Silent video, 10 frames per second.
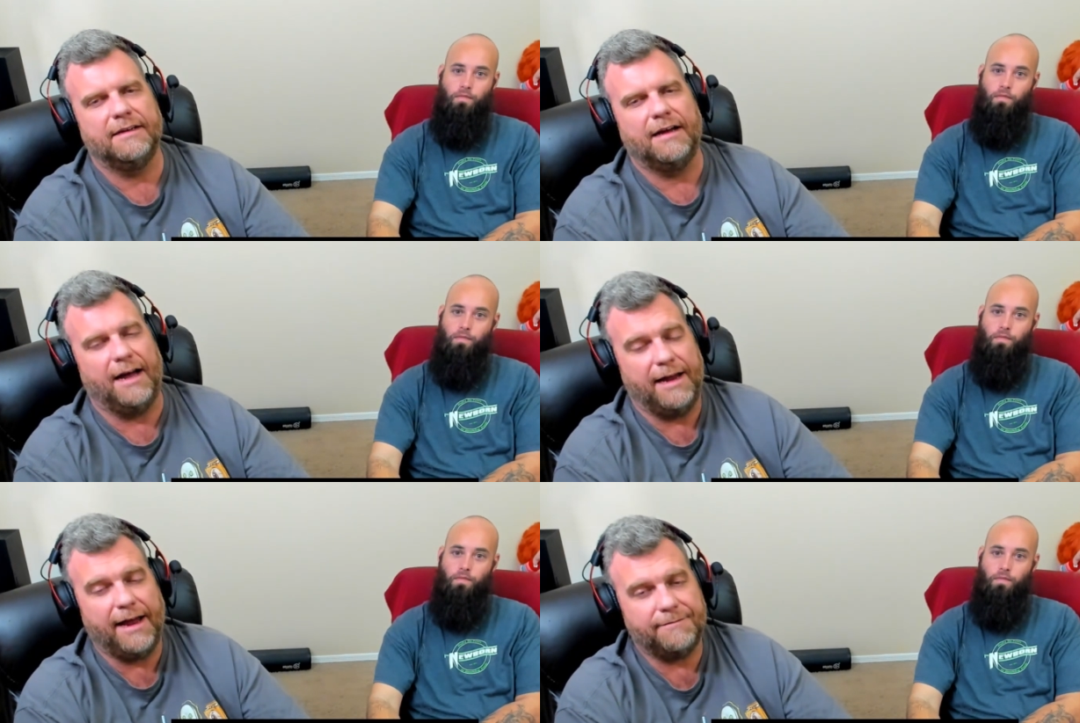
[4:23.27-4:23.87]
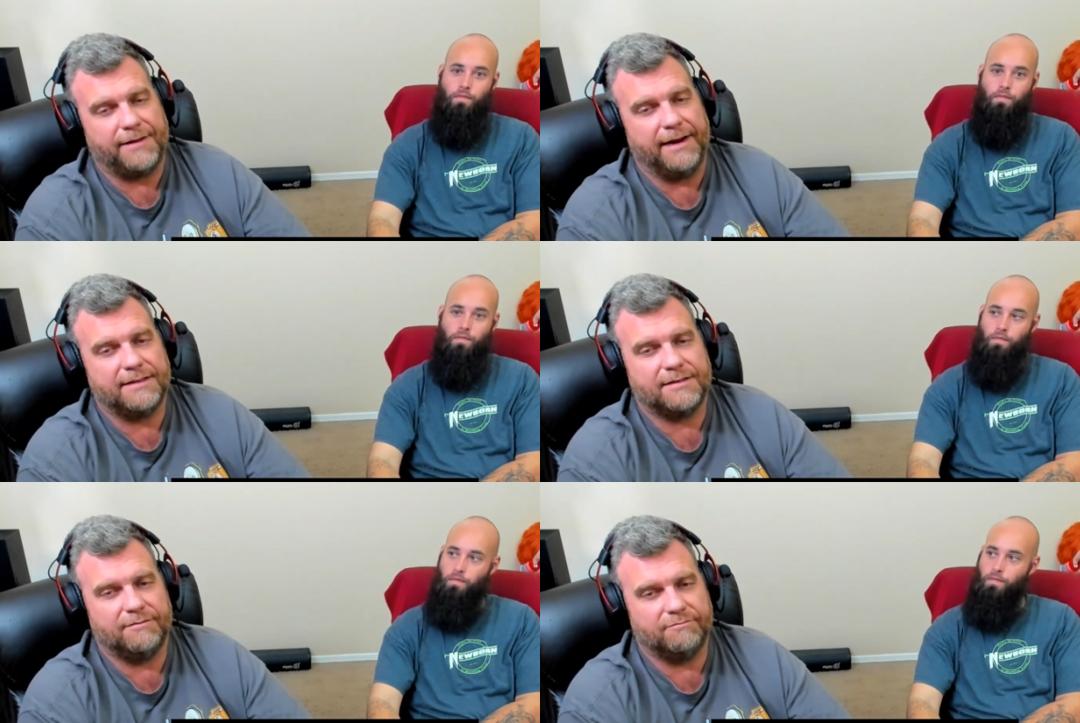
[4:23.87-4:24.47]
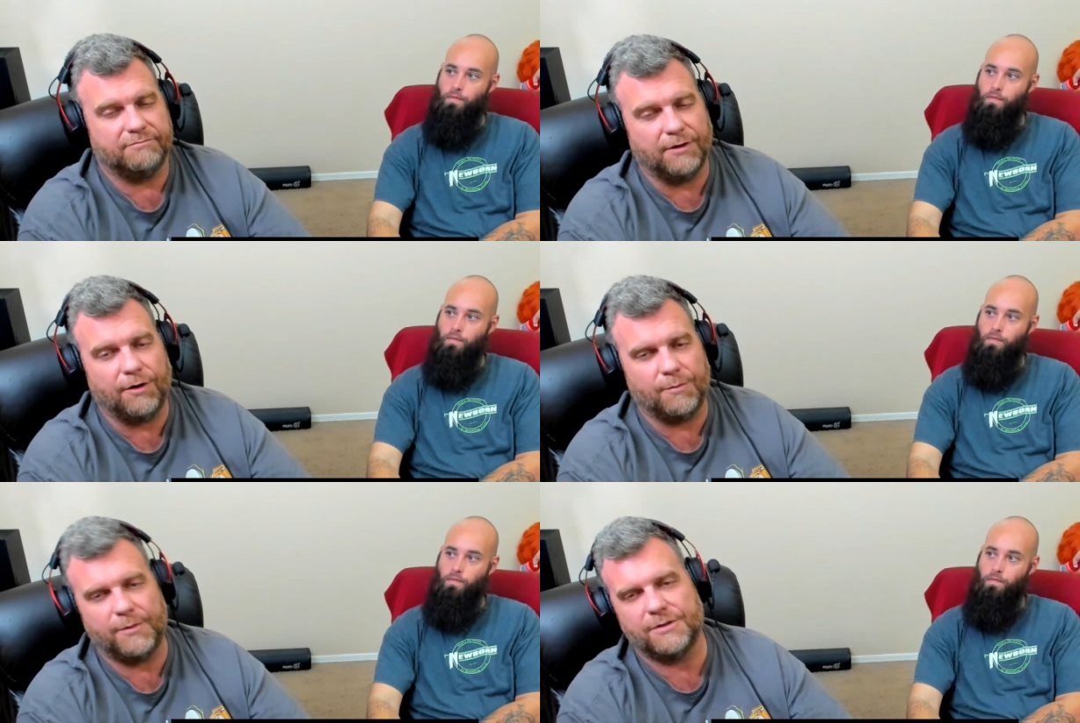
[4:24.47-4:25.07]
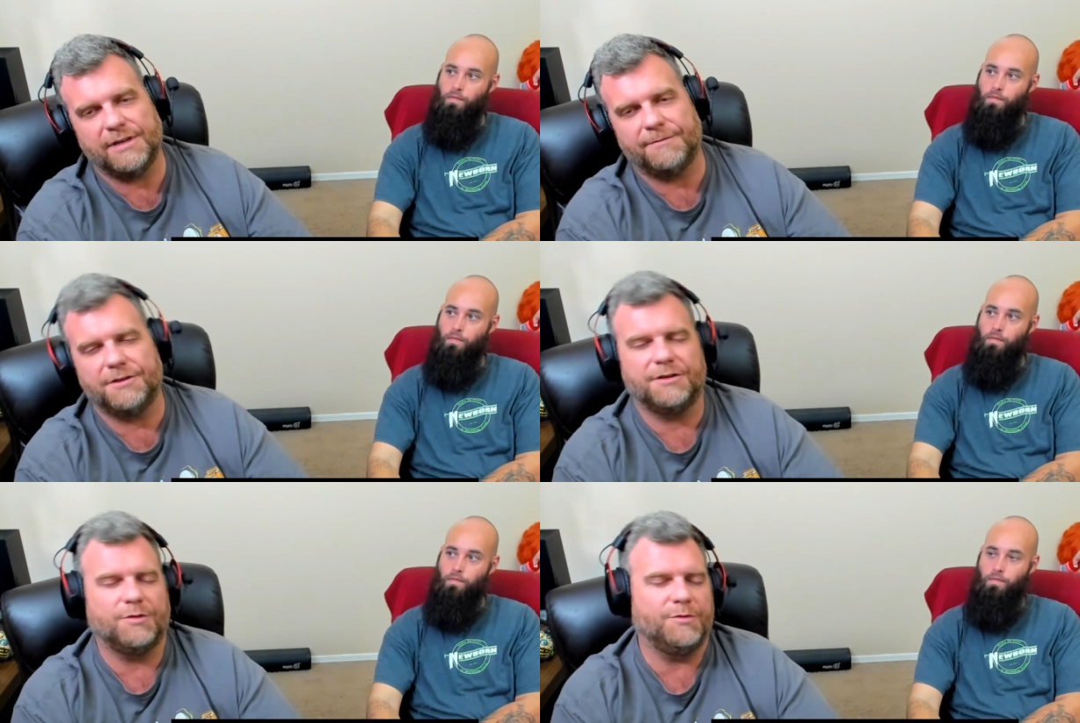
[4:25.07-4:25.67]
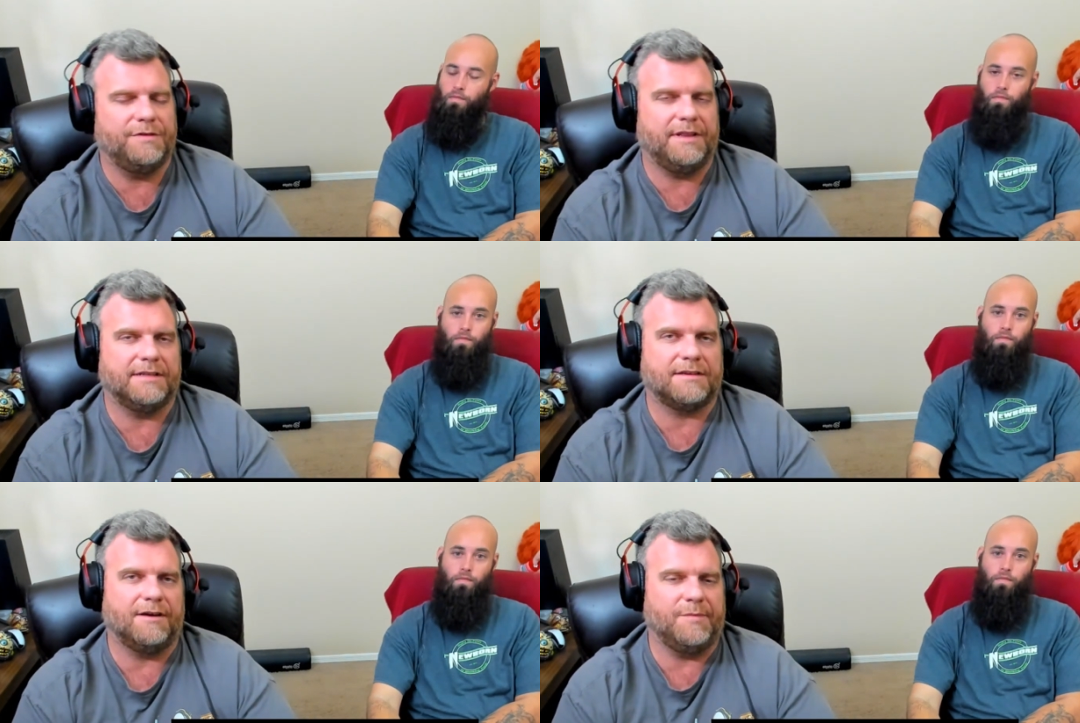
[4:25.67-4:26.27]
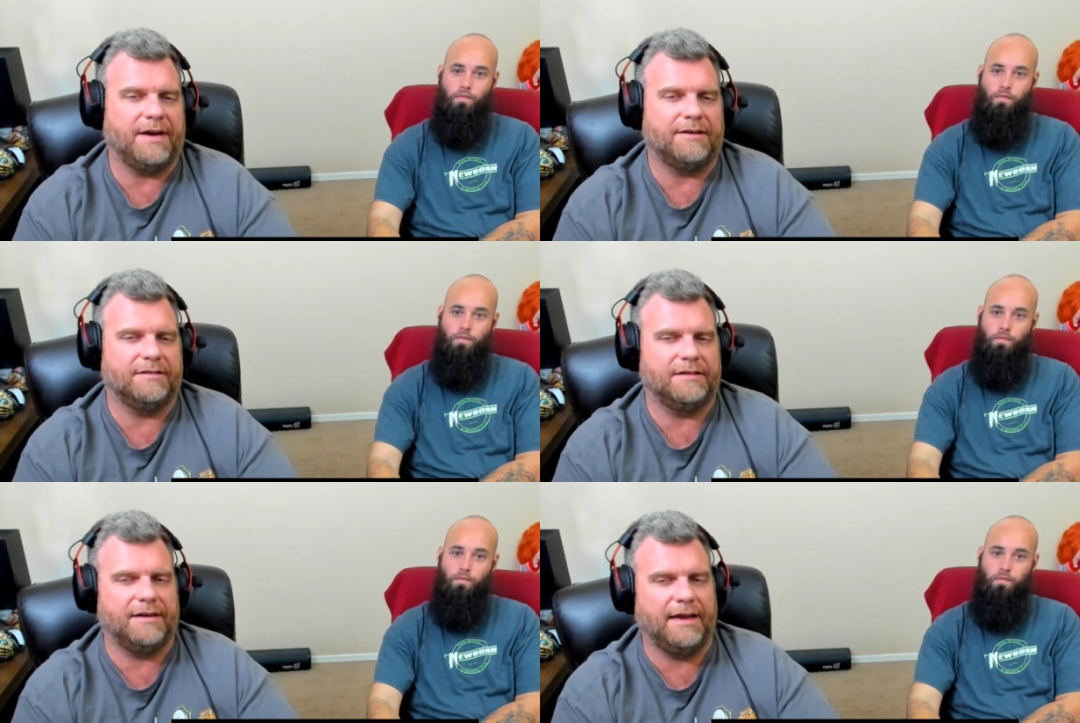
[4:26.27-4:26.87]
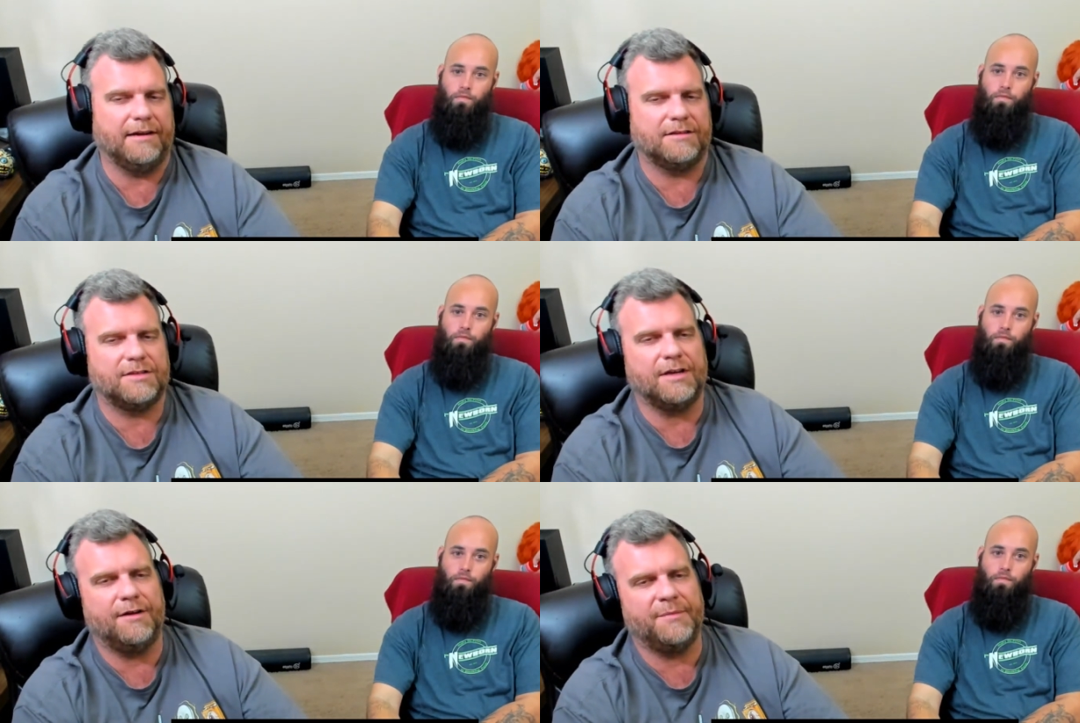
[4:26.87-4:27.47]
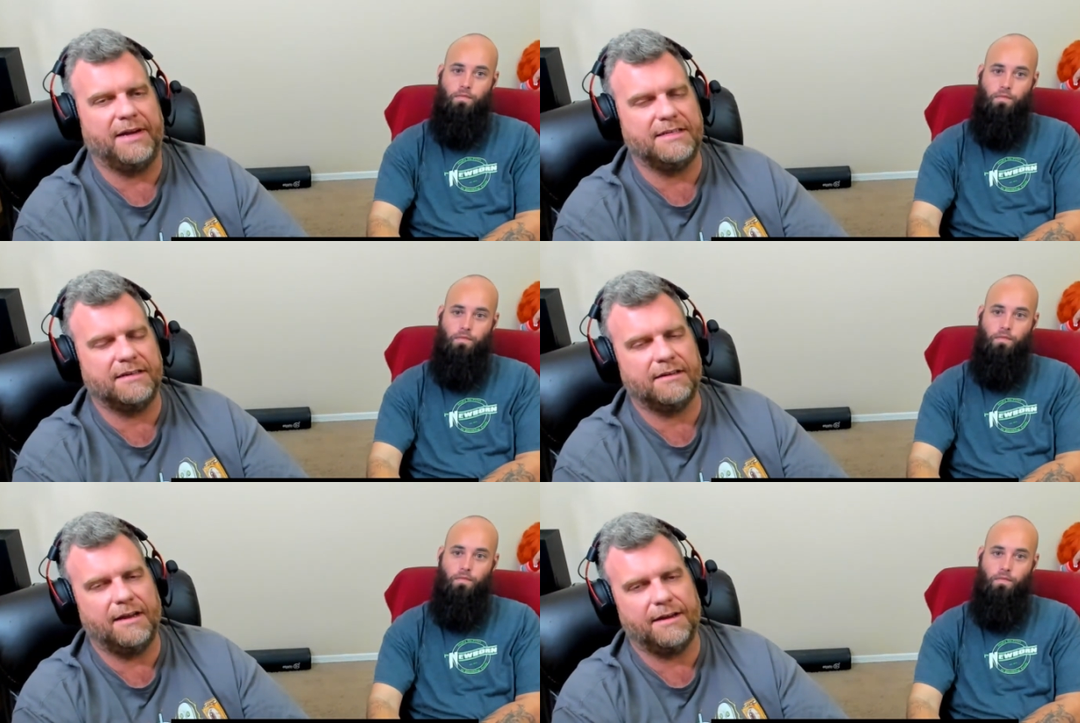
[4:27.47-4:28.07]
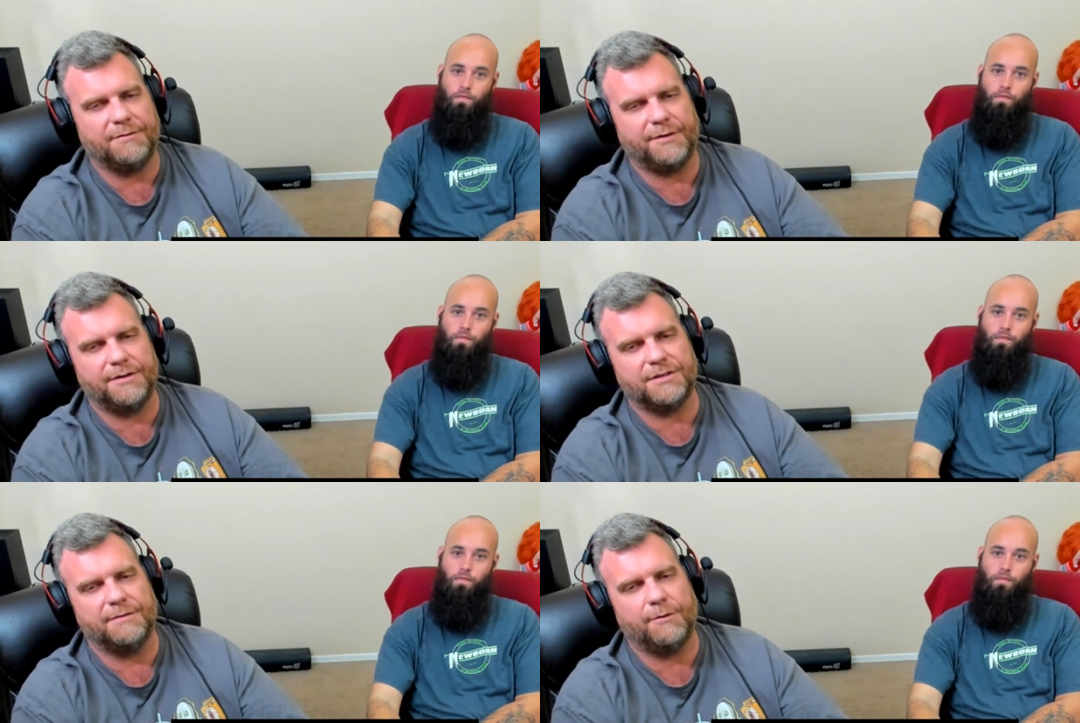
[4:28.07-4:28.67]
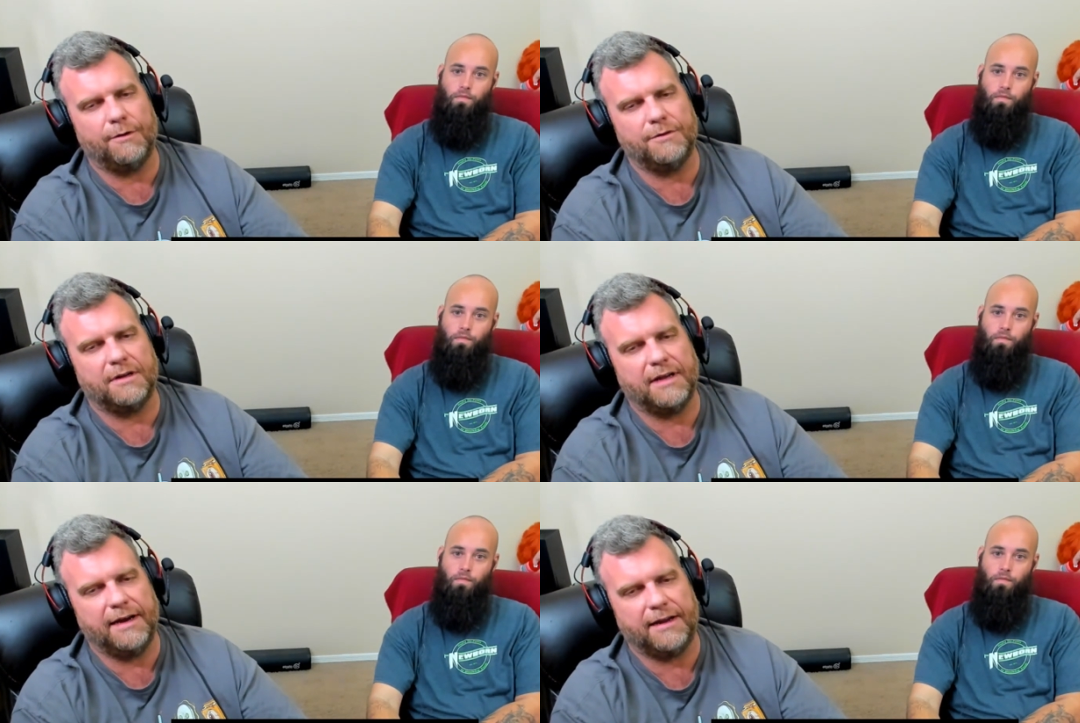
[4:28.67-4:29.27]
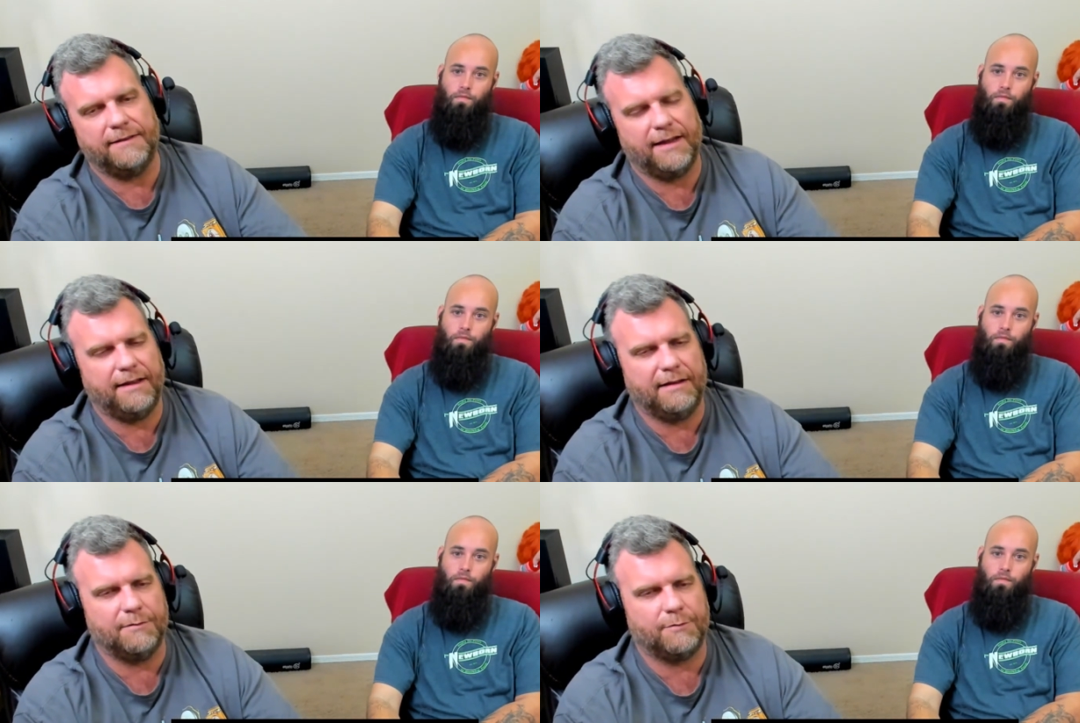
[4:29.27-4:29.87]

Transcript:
Speaker 1: I have liked almost every single movie that's come out, uh, and some I didn't like at first. I've grown to like in the Alien